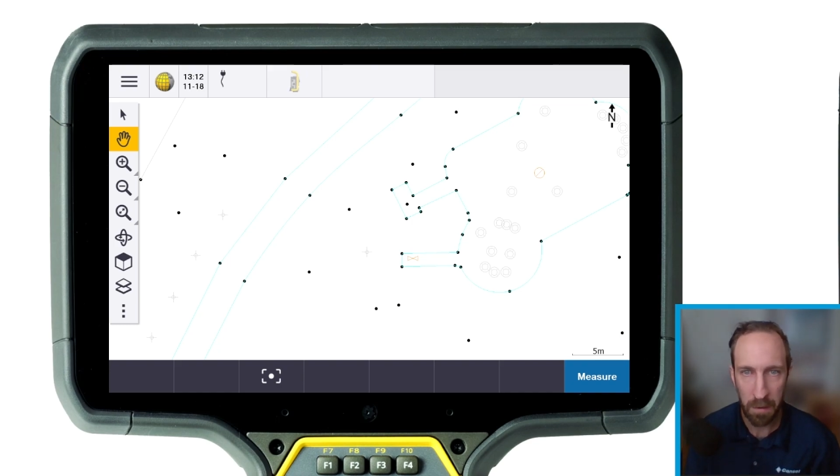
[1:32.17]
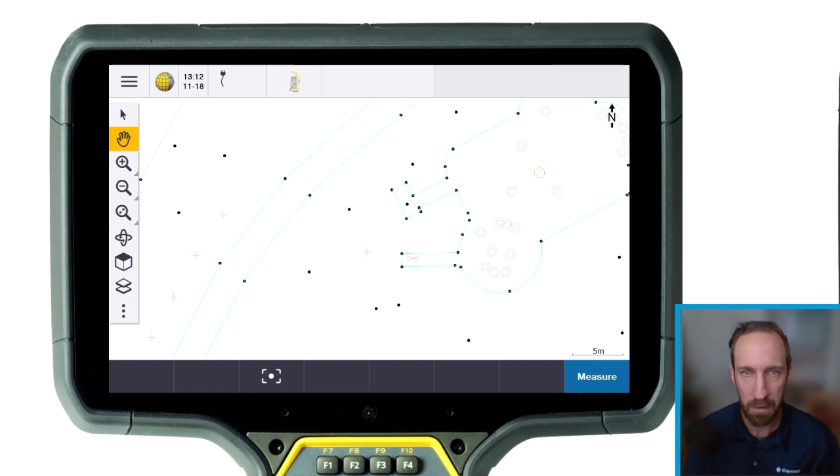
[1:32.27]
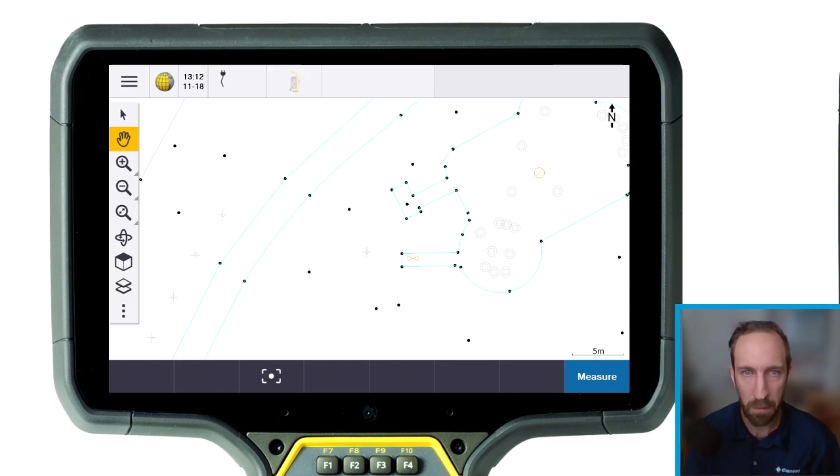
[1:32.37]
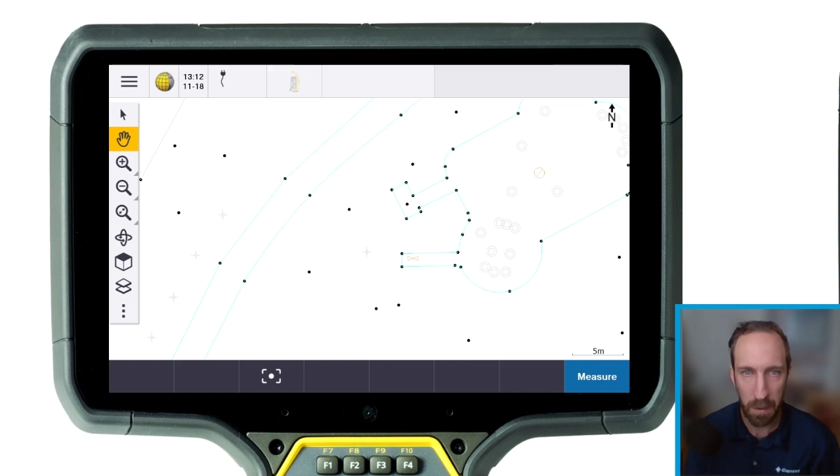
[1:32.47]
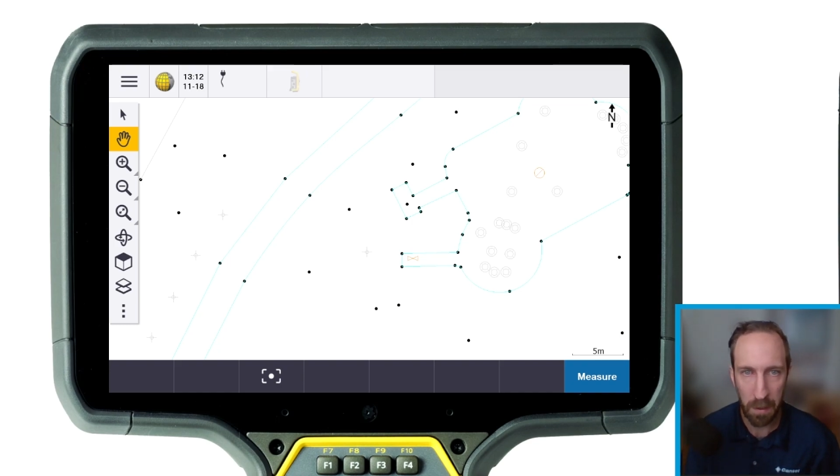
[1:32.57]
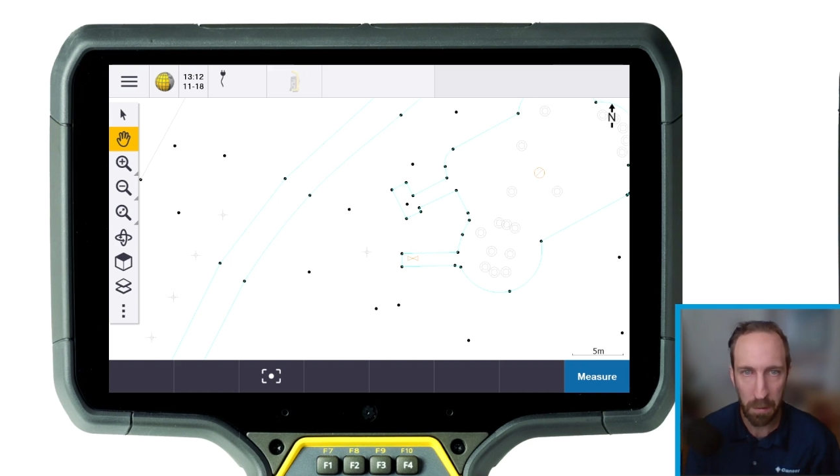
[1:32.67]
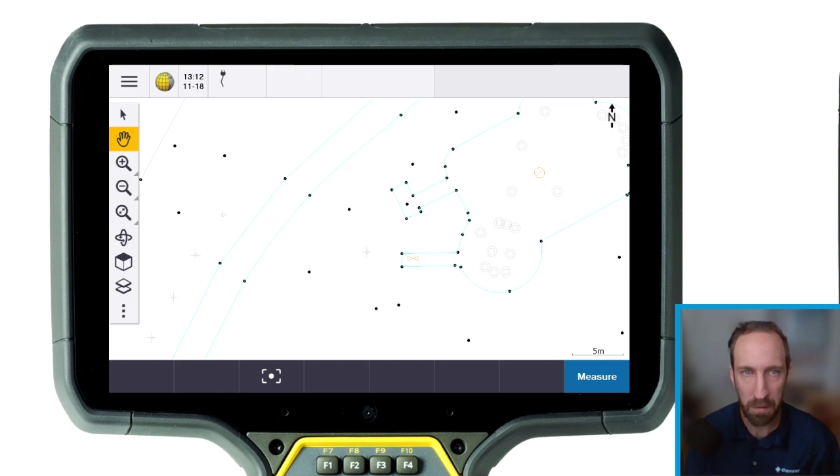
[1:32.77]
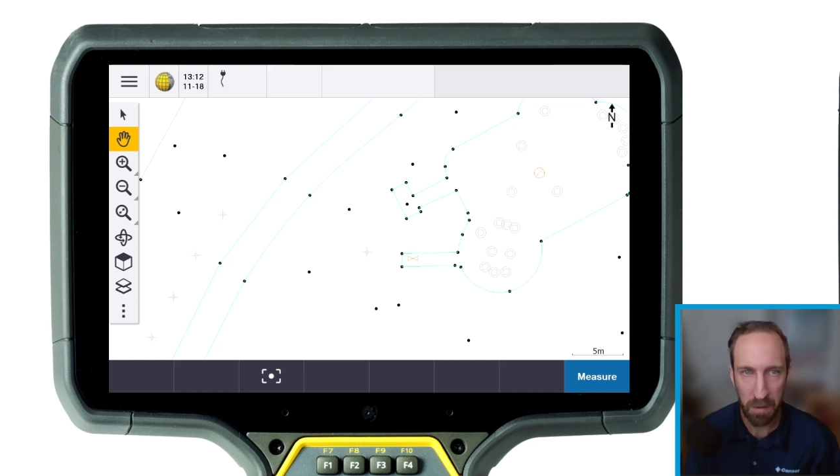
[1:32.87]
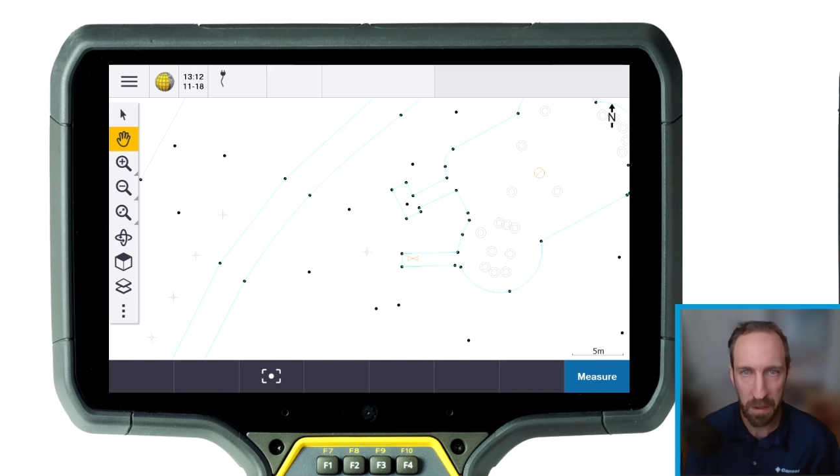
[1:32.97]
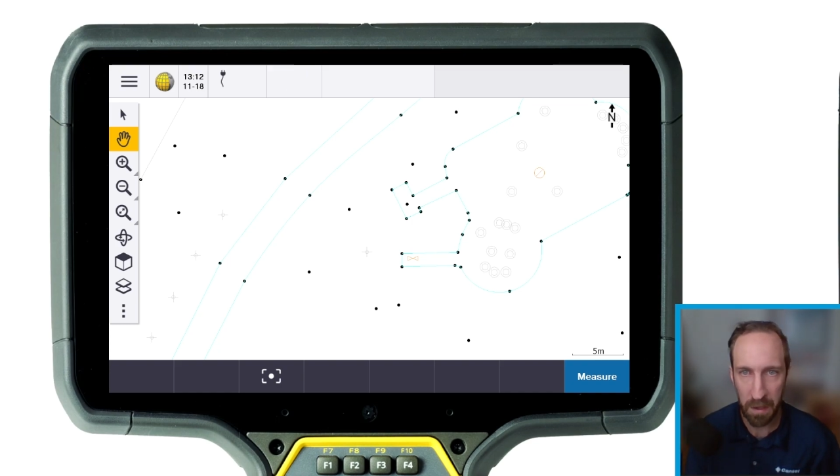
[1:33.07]
So
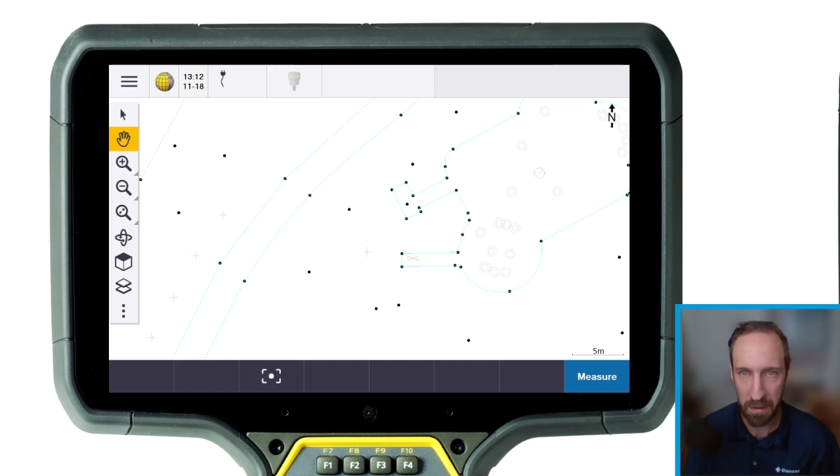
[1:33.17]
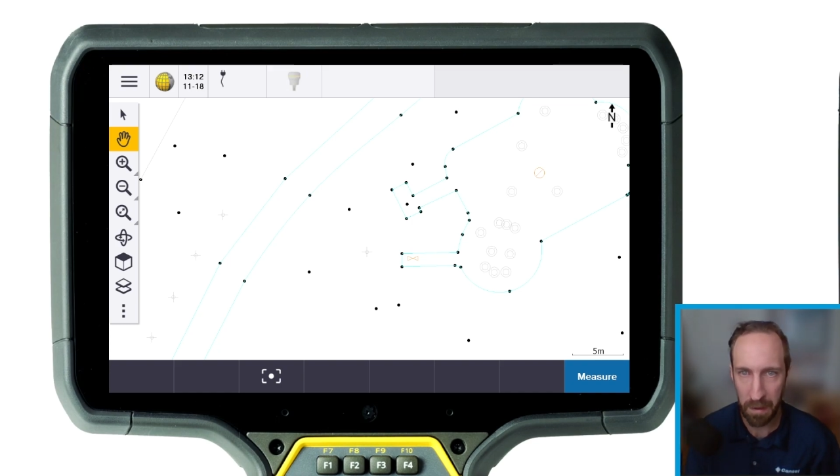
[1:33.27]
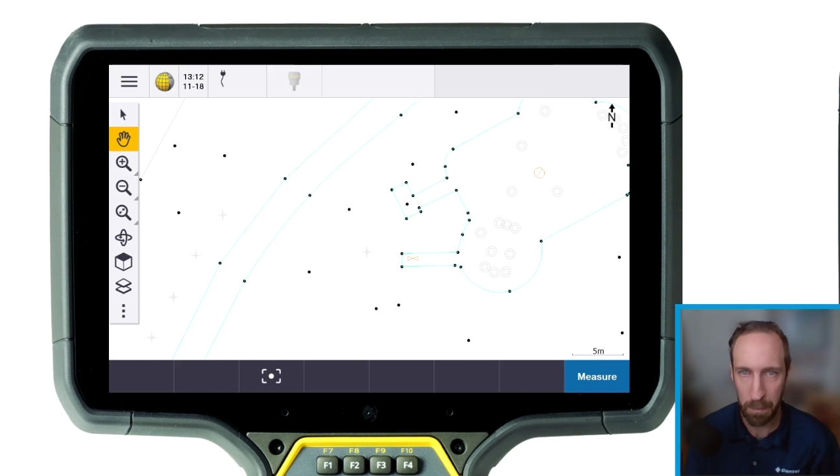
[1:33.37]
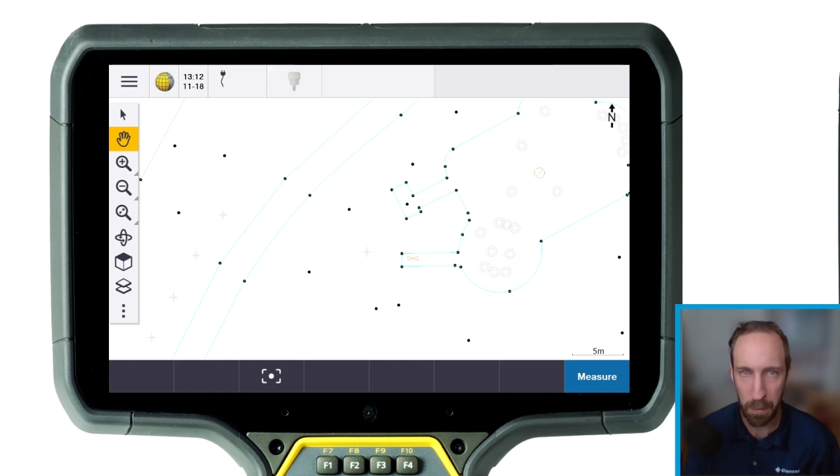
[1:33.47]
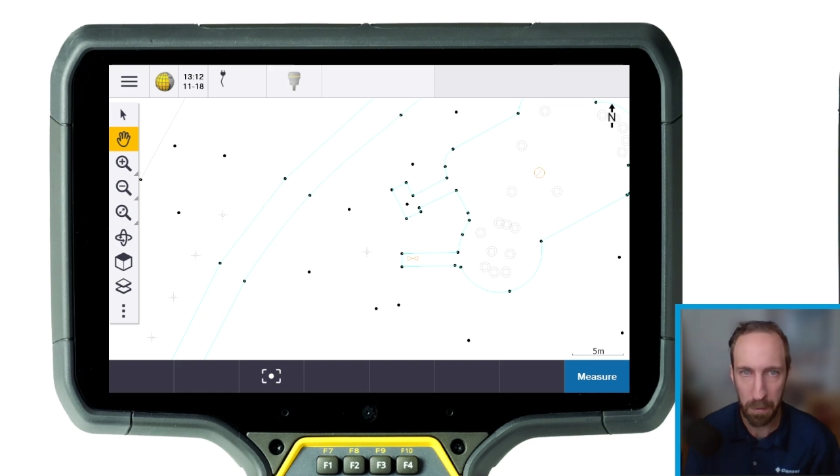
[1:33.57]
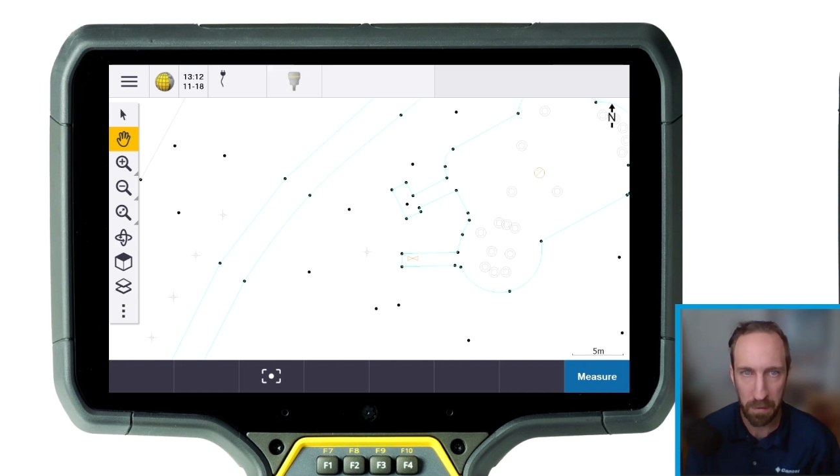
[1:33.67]
here's an example.